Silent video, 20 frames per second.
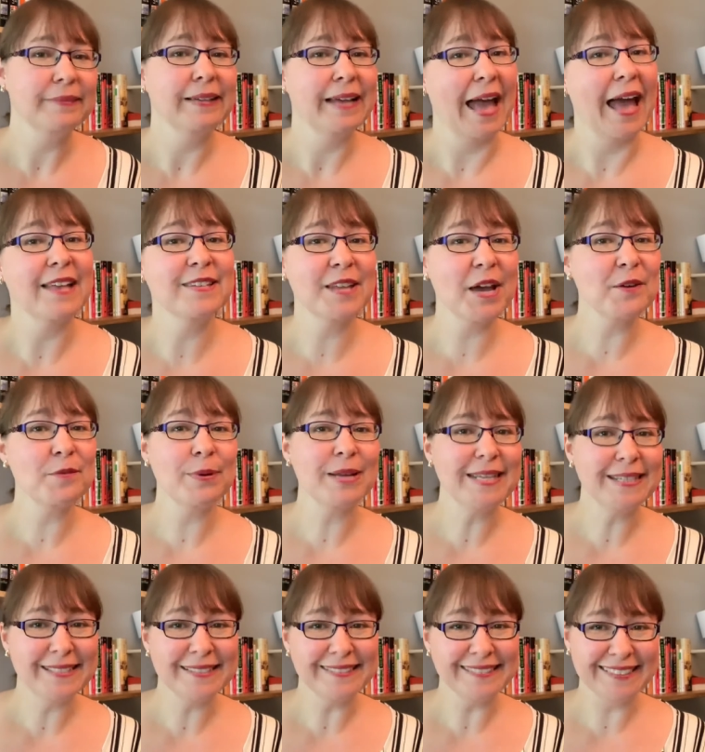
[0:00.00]
uh, as I
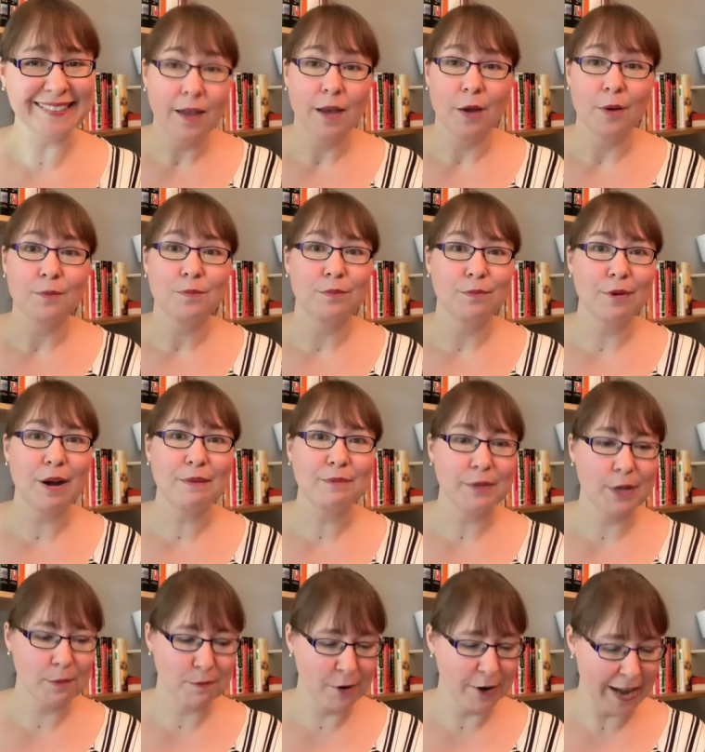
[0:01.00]
read.
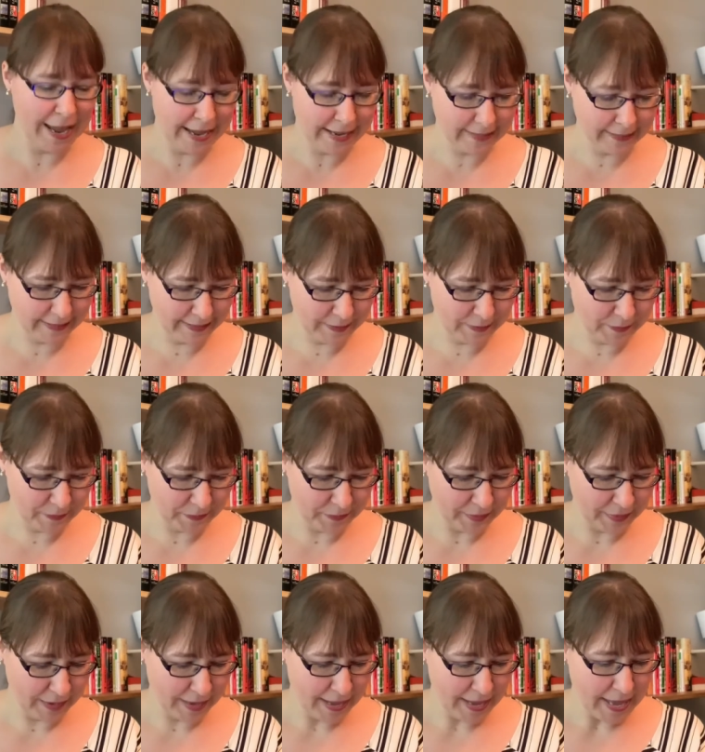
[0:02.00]
Prompt number eight.
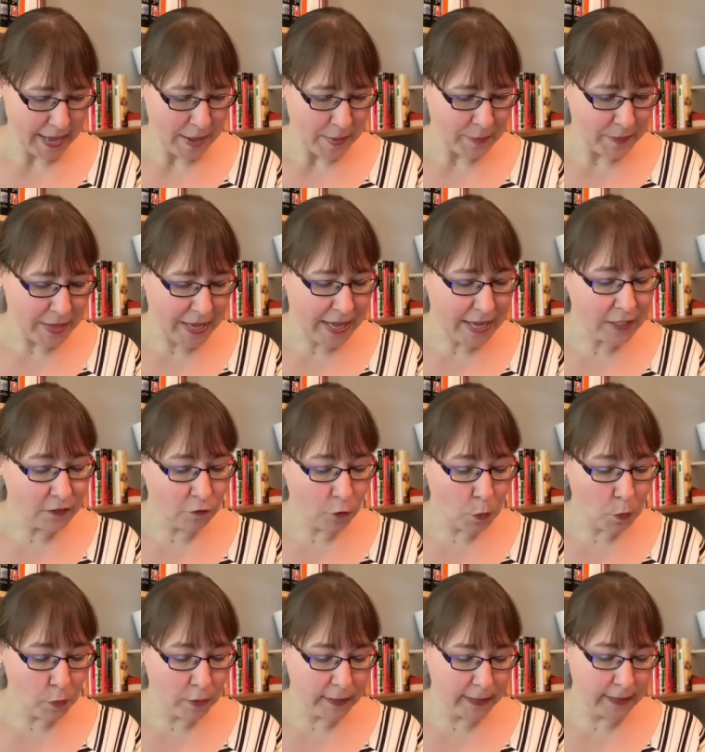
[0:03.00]
B is
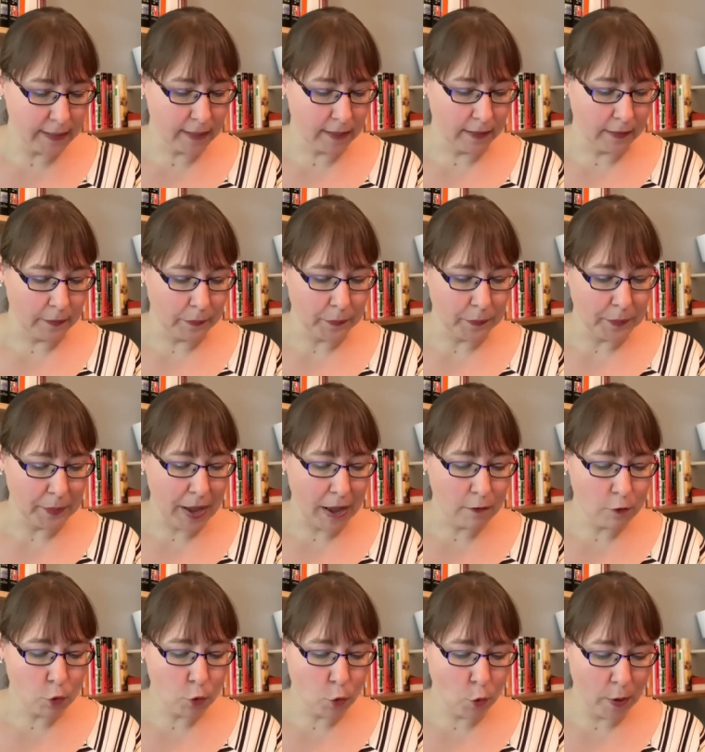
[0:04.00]
for Brazil.
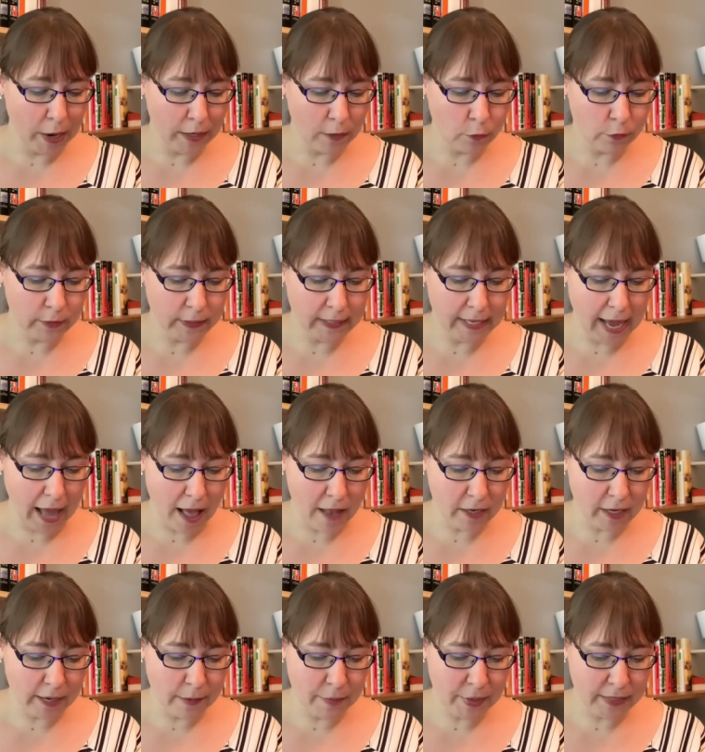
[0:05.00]
Paulo Coelho's The
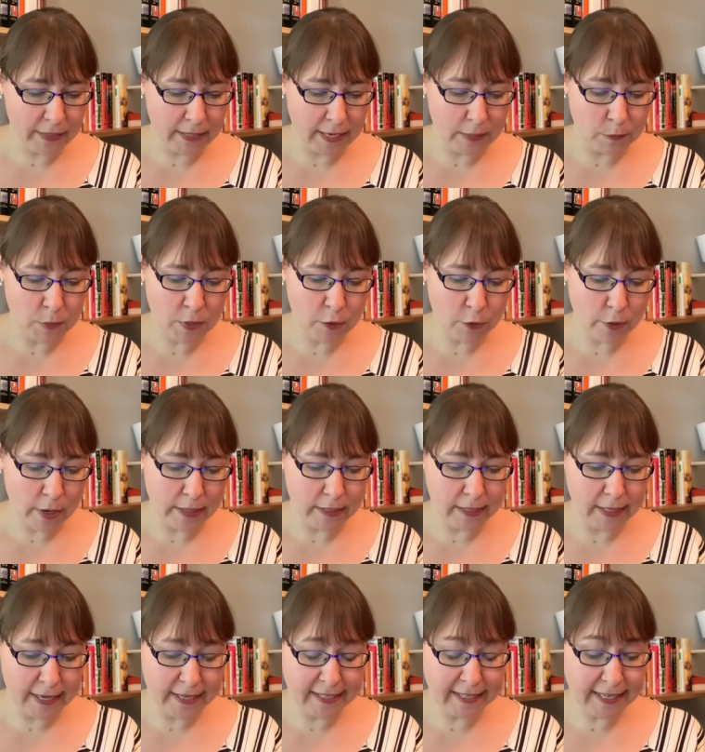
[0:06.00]
Alchemist has been
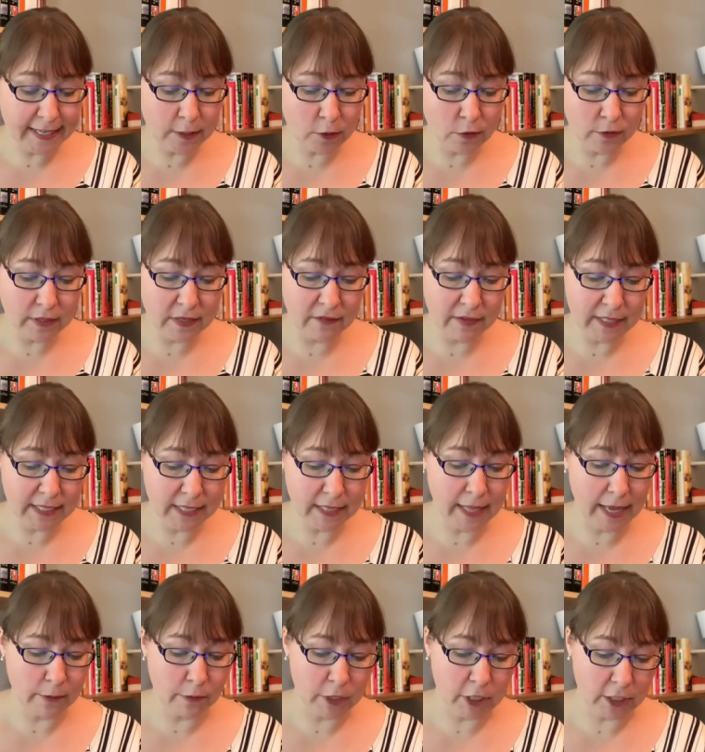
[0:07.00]
translated into 70
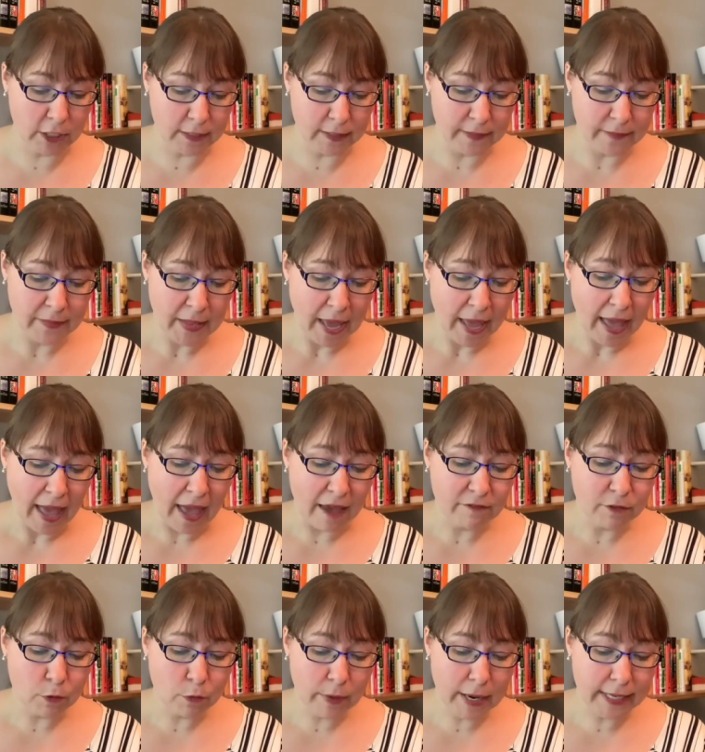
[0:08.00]
languages.
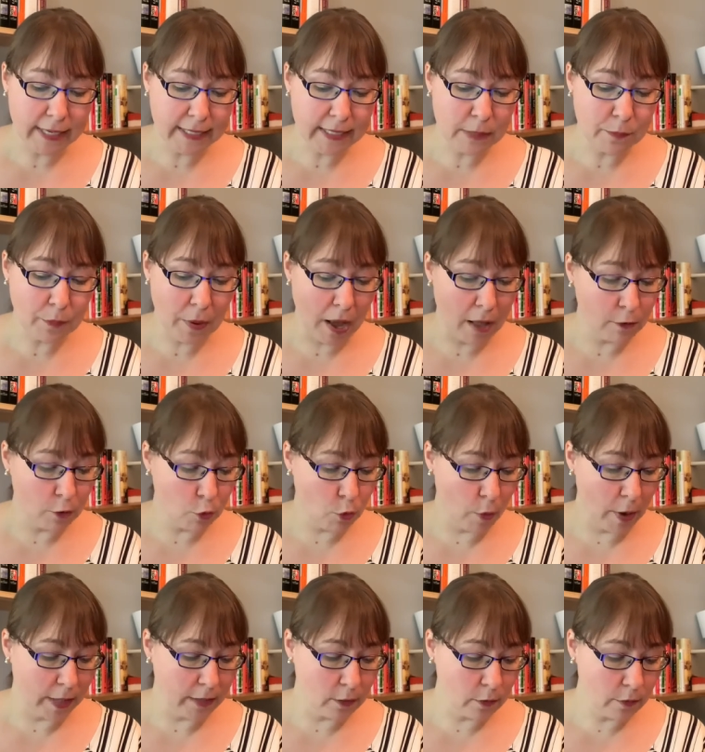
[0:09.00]
Have you read any Paulo
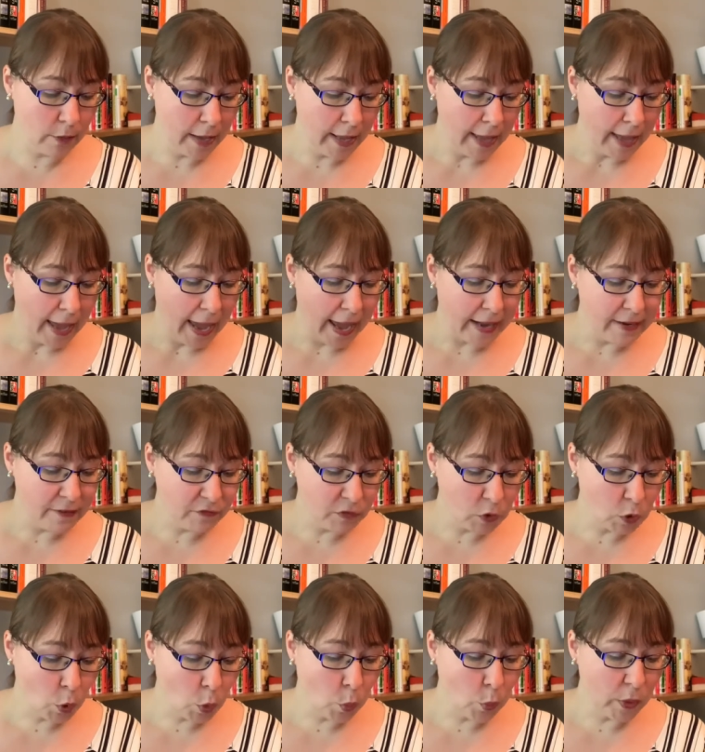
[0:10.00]
Coelho? And if
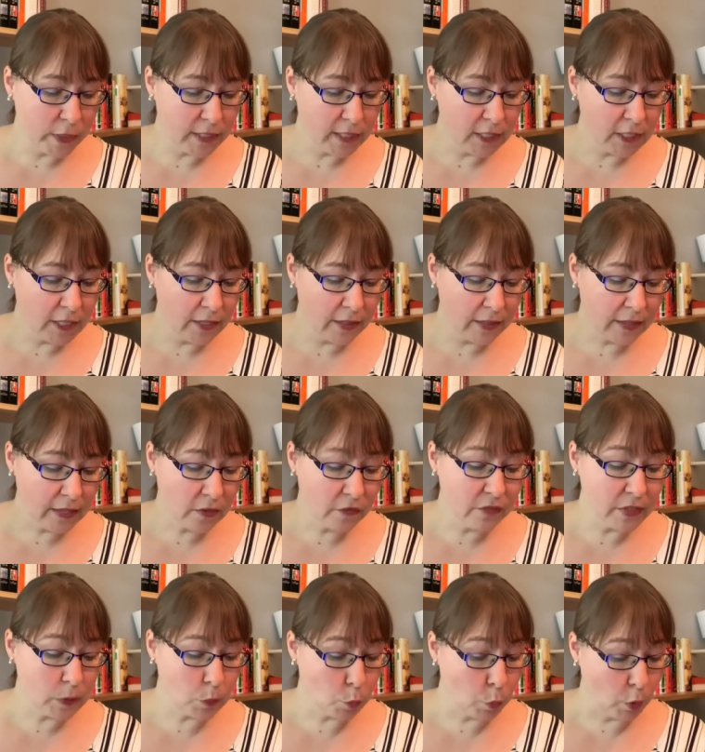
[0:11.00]
so, what did you think of
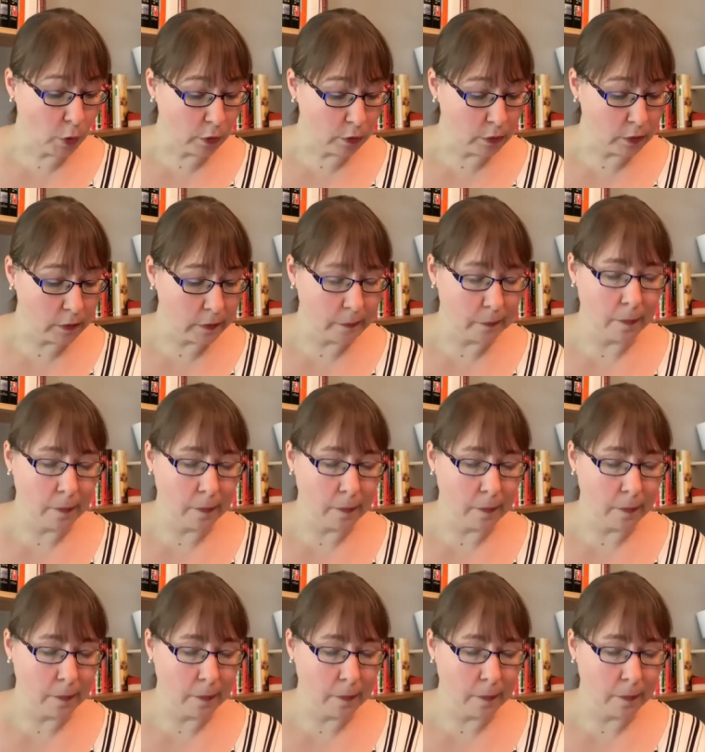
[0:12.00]
his books?